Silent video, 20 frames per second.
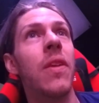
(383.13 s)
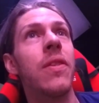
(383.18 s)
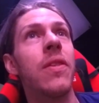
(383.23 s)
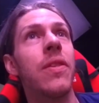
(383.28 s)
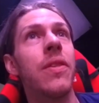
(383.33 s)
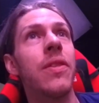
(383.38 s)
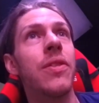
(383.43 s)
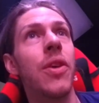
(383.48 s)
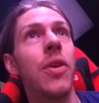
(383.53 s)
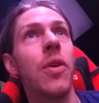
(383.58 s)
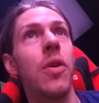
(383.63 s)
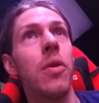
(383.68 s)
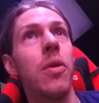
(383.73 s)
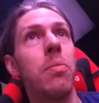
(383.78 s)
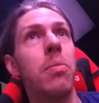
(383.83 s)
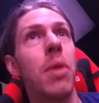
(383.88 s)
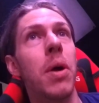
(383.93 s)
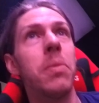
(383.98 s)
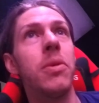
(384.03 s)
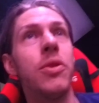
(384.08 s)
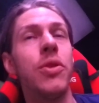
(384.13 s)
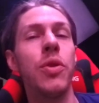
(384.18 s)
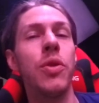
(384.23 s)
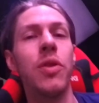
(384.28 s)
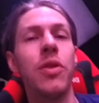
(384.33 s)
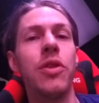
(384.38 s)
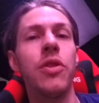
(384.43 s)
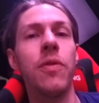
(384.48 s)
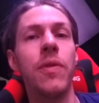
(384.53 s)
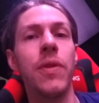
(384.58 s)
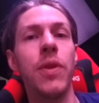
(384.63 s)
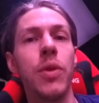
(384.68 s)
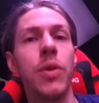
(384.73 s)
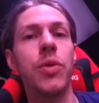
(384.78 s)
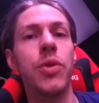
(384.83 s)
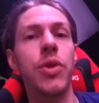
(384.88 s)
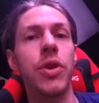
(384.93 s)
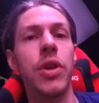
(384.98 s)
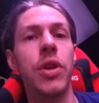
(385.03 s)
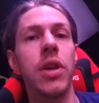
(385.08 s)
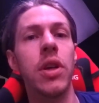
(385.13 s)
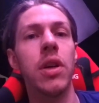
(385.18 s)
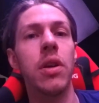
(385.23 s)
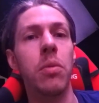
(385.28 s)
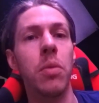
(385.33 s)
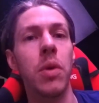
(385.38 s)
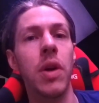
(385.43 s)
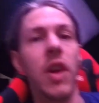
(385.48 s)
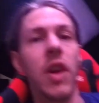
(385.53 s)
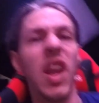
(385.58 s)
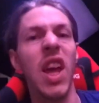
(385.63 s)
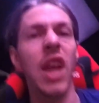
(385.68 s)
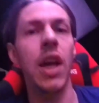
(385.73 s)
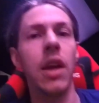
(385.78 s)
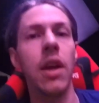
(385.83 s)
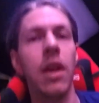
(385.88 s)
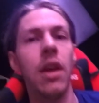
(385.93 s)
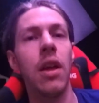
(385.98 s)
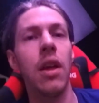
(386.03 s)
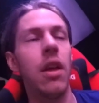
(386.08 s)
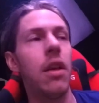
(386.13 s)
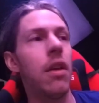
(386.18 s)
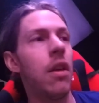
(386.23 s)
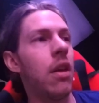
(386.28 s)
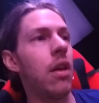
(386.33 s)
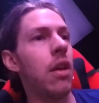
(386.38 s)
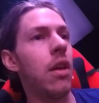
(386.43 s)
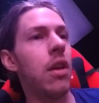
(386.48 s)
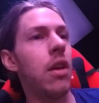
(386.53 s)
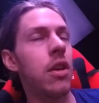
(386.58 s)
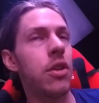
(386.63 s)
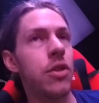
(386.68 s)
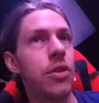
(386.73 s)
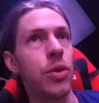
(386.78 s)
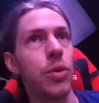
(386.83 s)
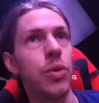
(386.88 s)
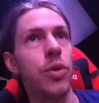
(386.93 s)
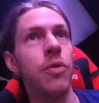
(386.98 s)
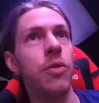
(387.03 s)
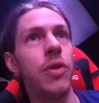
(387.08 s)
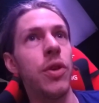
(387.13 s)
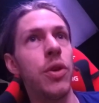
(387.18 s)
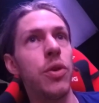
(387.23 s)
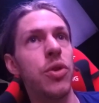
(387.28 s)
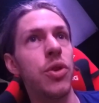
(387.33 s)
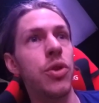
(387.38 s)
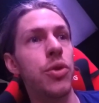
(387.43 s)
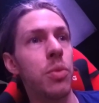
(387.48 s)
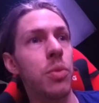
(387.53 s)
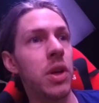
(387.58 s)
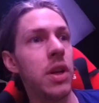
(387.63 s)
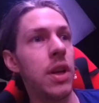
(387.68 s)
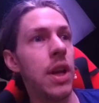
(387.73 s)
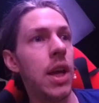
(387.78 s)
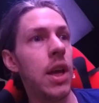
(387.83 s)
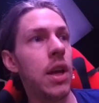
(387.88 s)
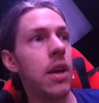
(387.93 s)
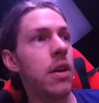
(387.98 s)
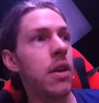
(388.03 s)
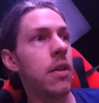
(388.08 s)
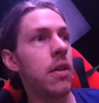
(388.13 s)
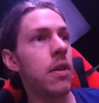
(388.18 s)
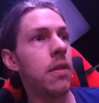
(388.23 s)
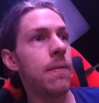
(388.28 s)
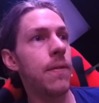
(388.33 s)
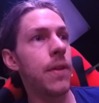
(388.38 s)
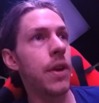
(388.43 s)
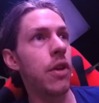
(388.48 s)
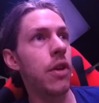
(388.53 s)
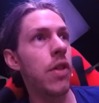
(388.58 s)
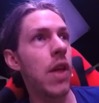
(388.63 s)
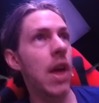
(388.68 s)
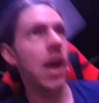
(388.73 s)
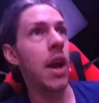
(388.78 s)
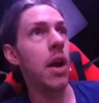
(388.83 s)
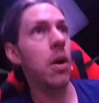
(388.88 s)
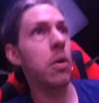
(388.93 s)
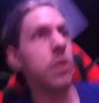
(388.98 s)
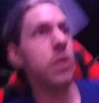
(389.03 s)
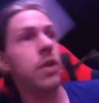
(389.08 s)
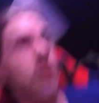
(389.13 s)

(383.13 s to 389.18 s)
So I'll probably do a diffuser one day, 2 diffusers one day, figure that out.